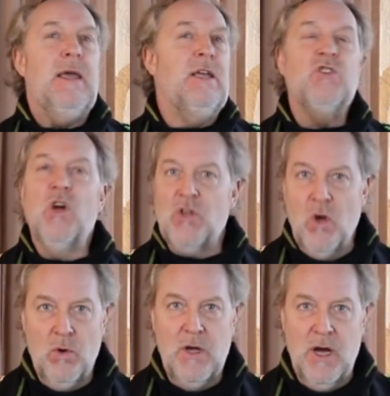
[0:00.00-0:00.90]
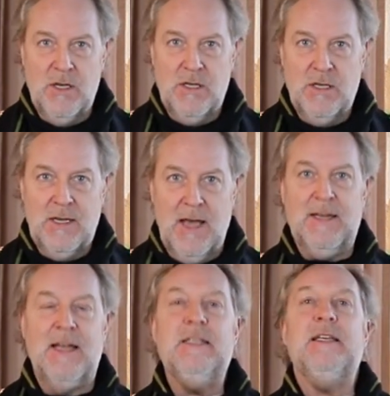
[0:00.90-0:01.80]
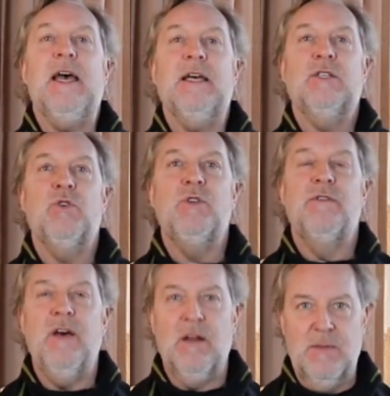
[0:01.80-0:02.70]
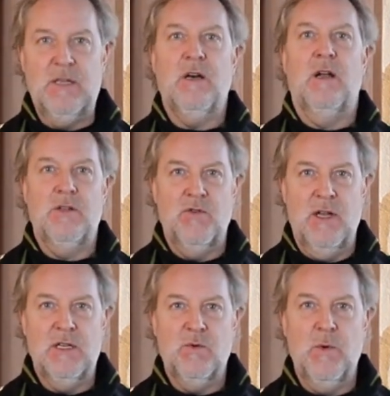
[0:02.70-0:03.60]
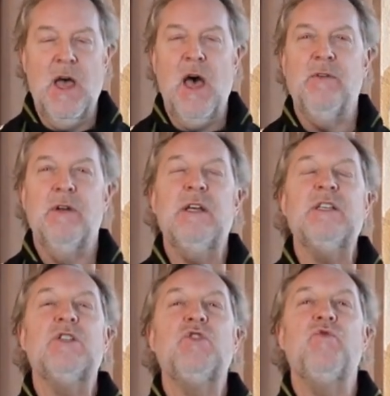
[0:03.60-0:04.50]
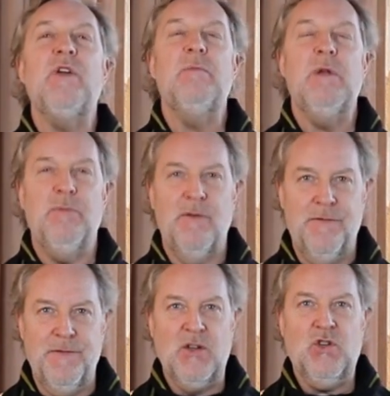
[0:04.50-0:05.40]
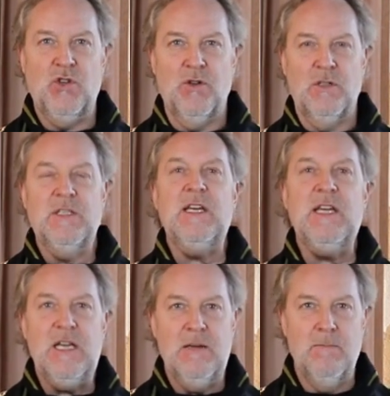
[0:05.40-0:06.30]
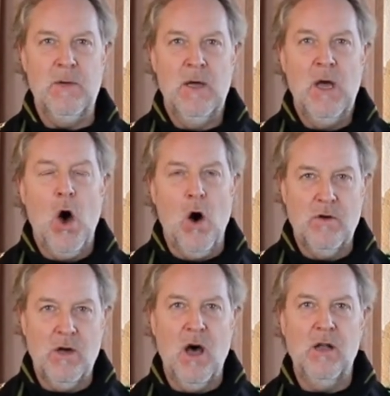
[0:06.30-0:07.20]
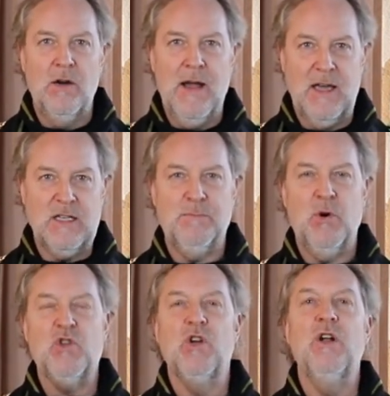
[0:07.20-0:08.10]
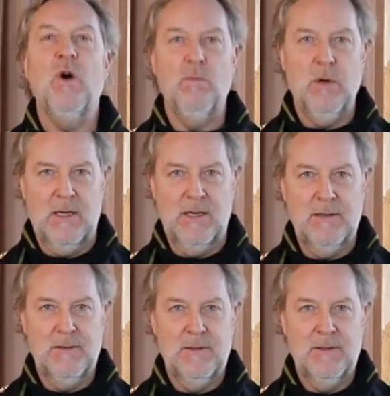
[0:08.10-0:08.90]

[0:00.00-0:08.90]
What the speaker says: It's not only us at NCS who develop these color trends. We have an extremely professional team of color experts globally.